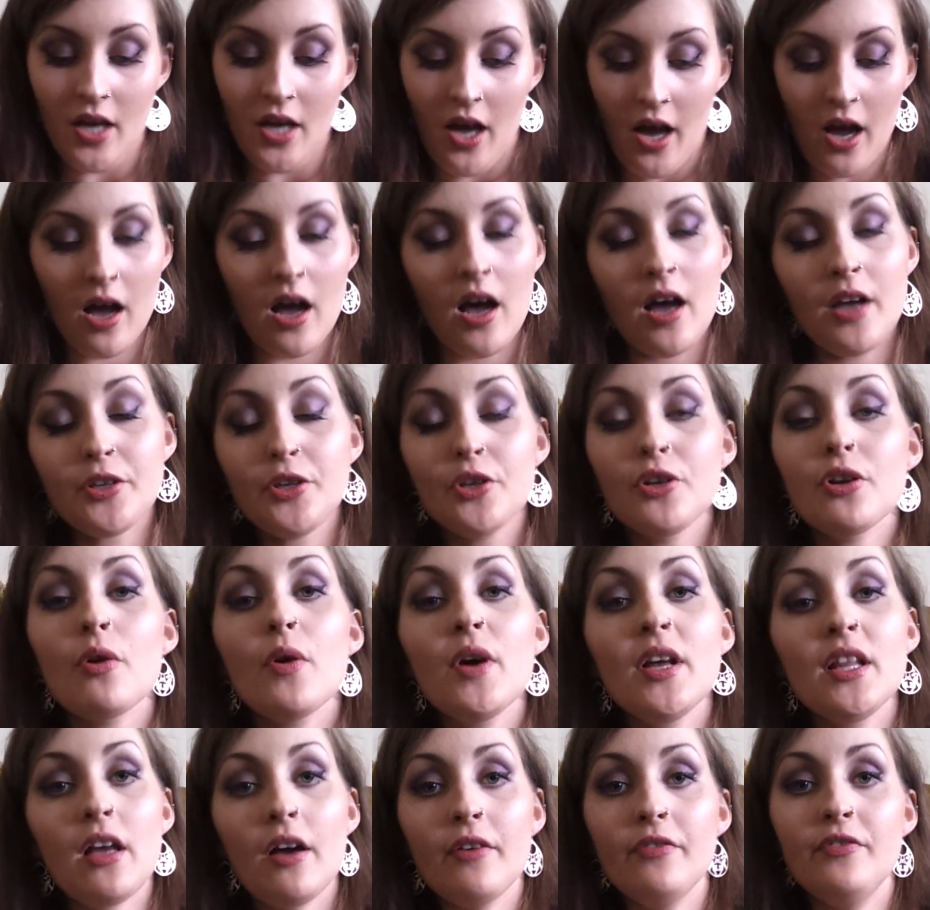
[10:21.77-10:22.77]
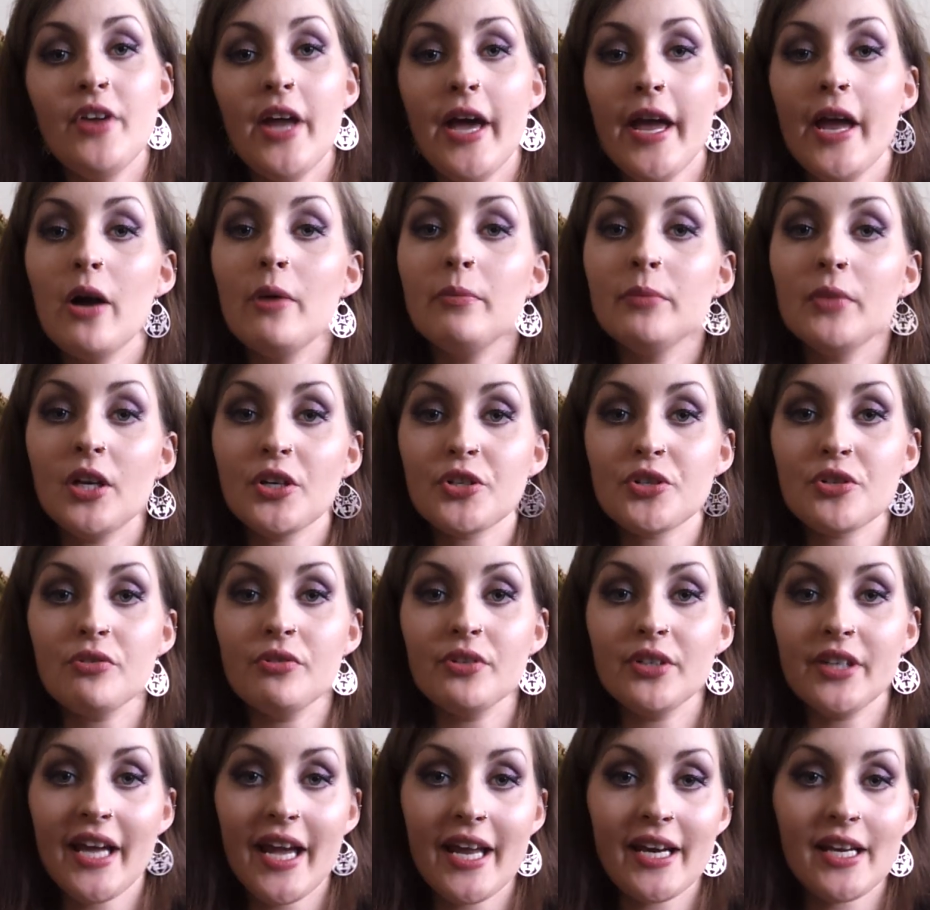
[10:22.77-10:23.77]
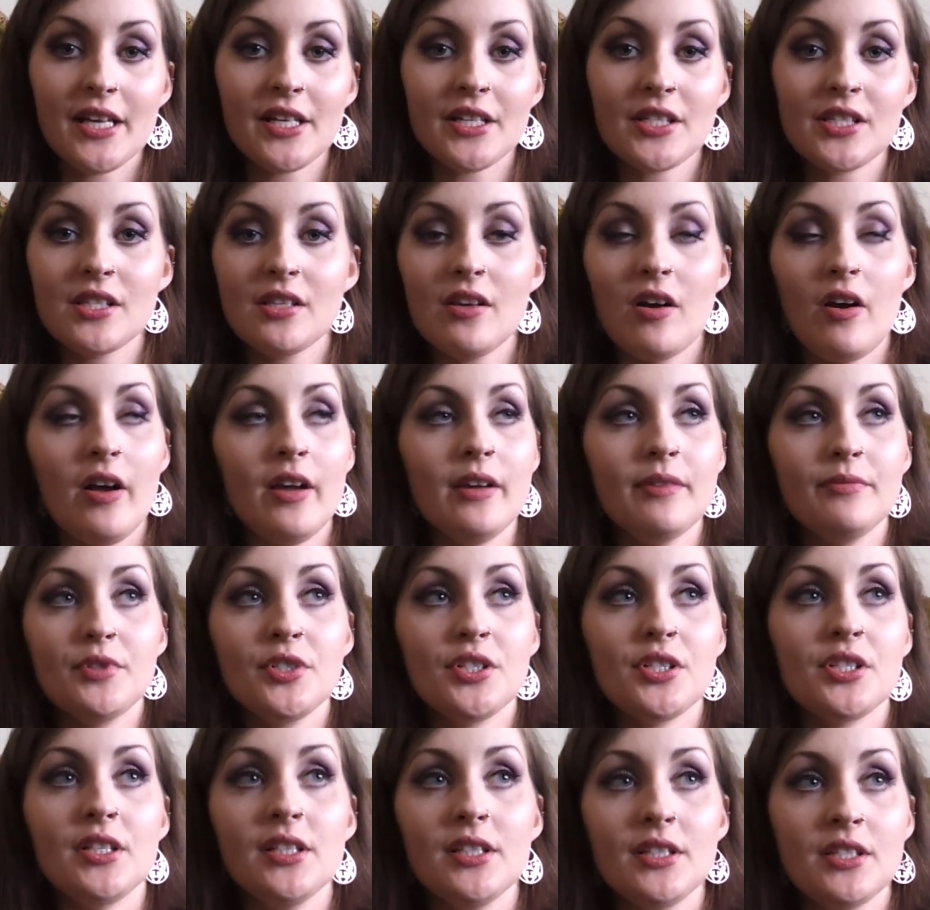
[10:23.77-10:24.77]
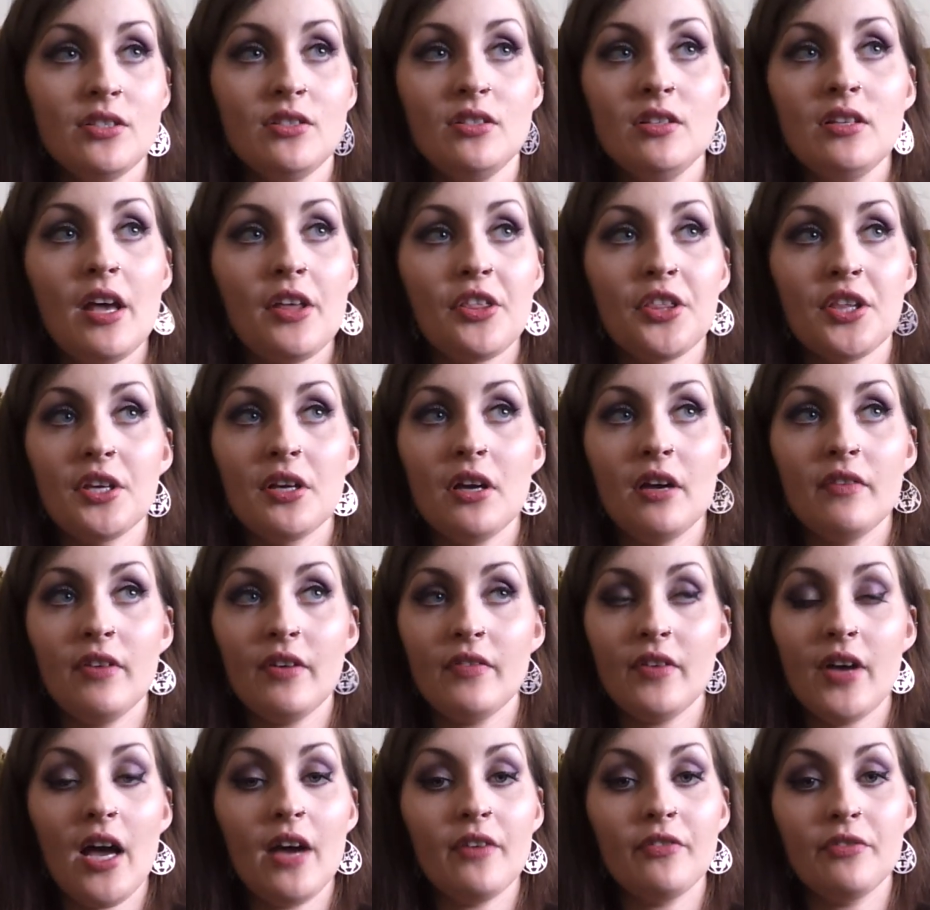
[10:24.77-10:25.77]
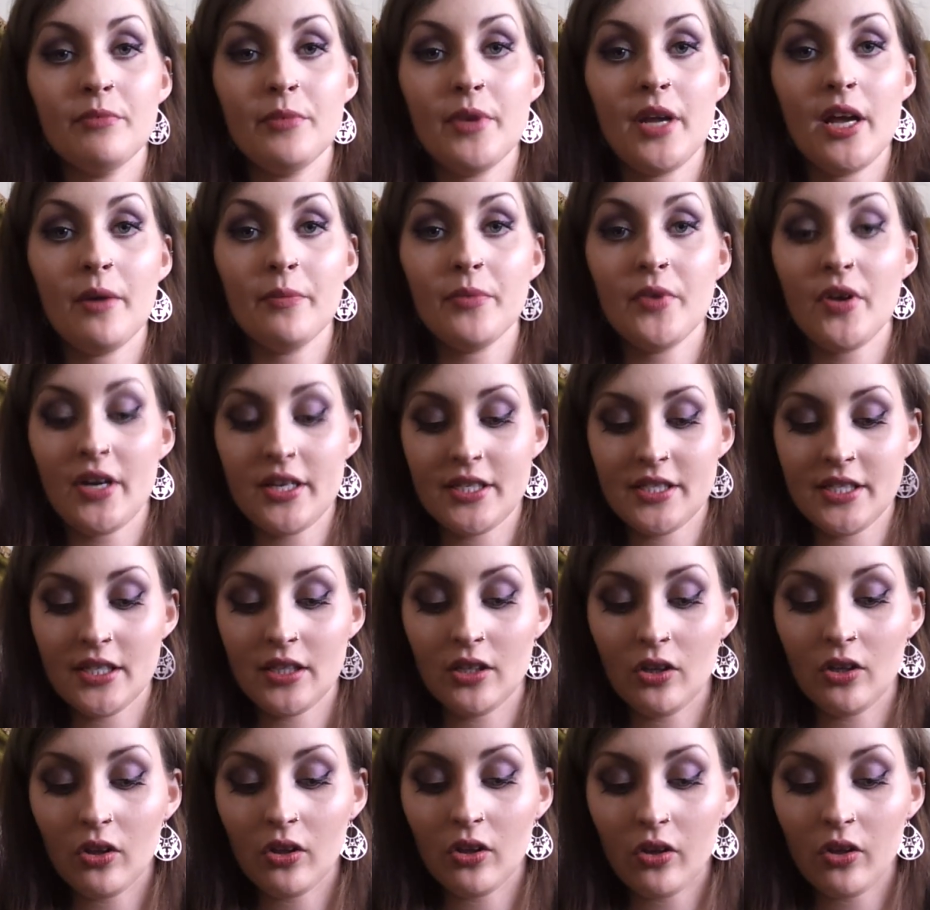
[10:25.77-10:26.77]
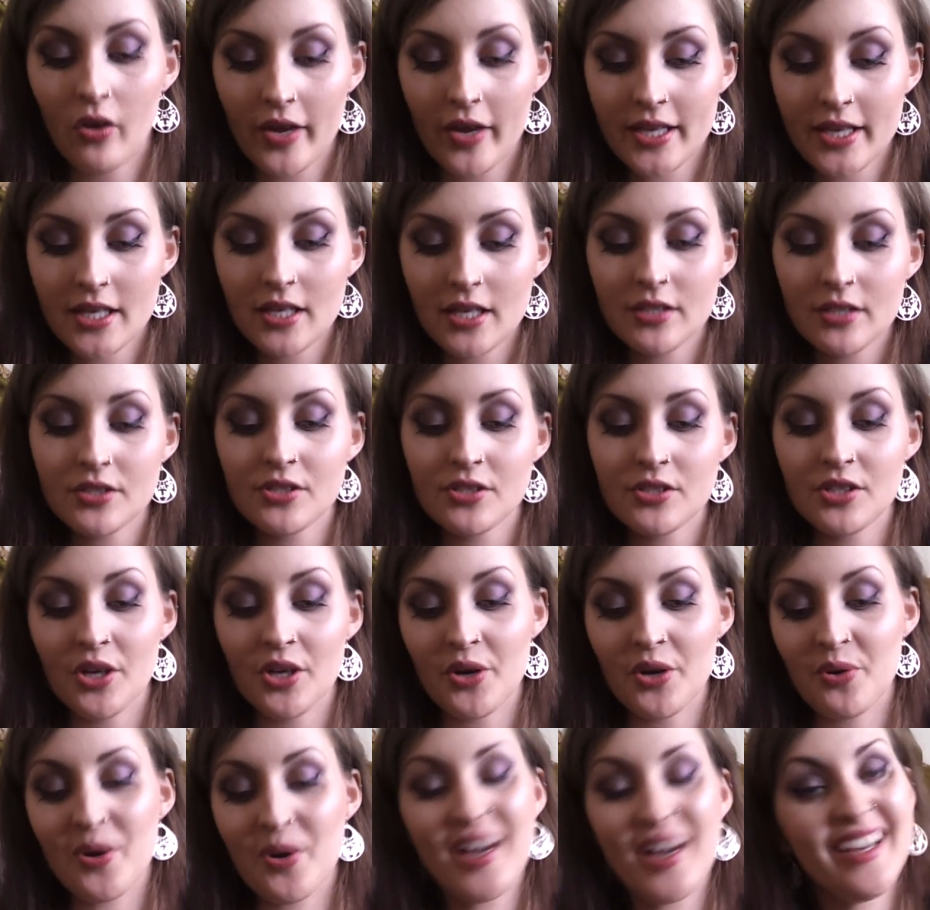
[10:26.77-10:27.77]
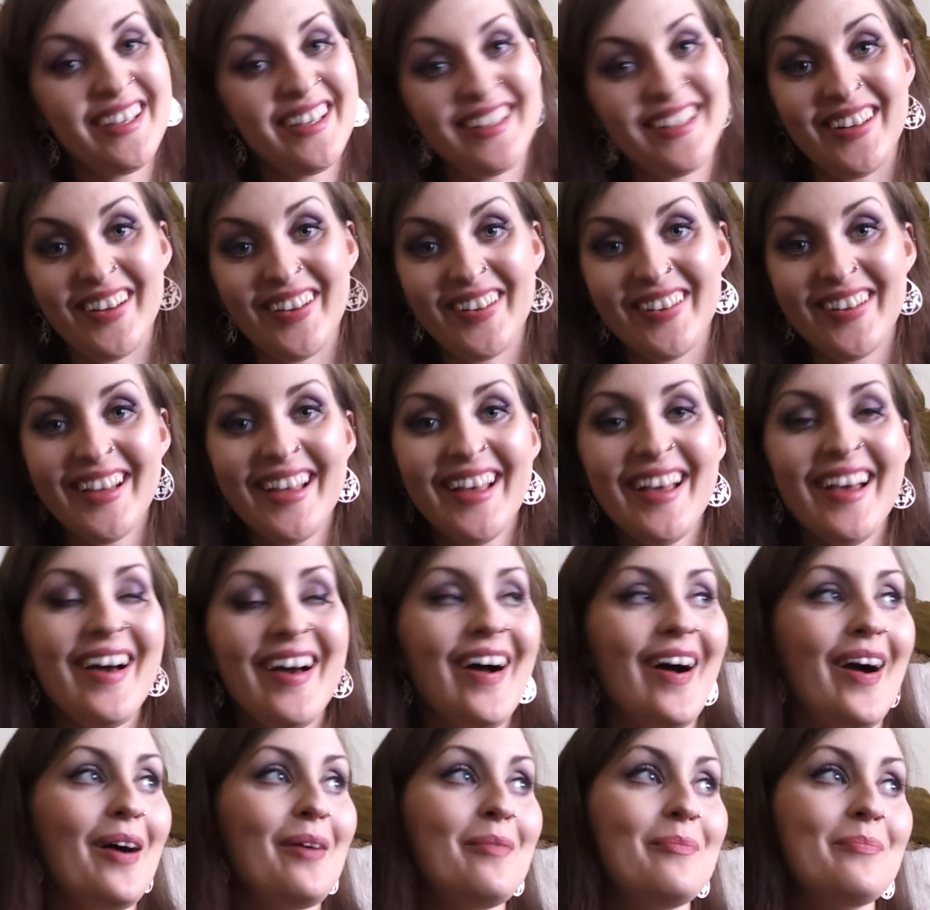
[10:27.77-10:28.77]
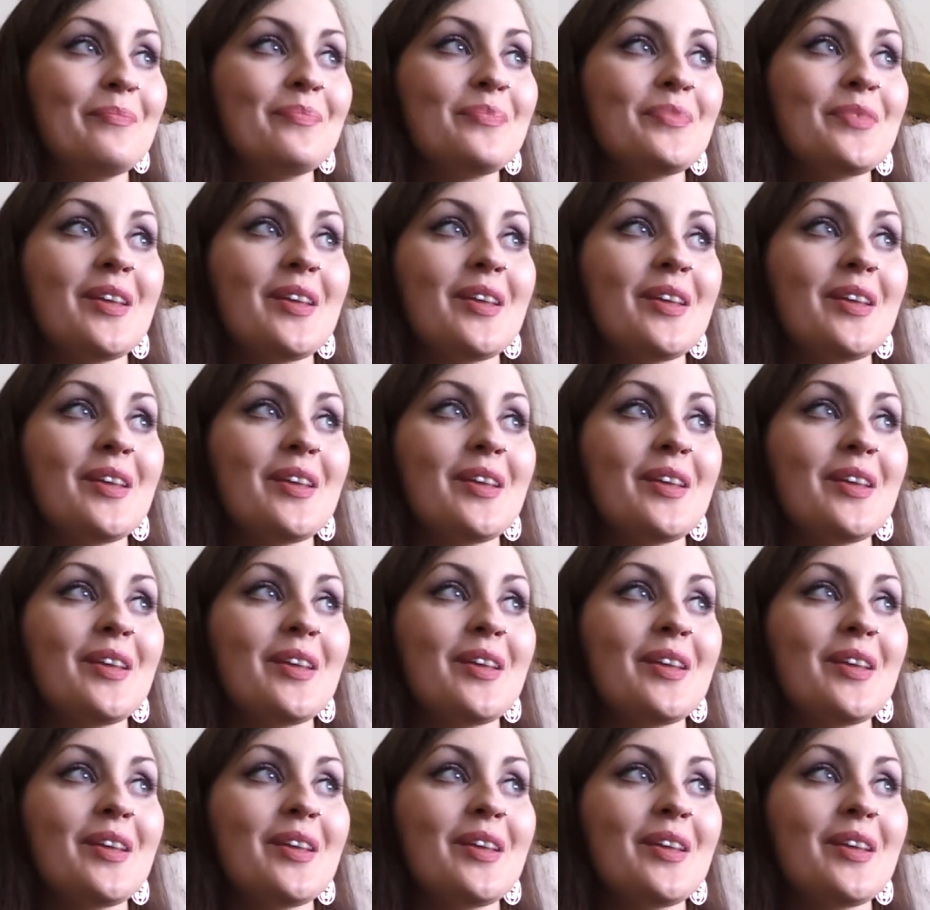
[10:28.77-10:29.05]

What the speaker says: You know I love Neom Luxury Organics. There's nothing I've ever had from Neom that I didn't like. So, you know,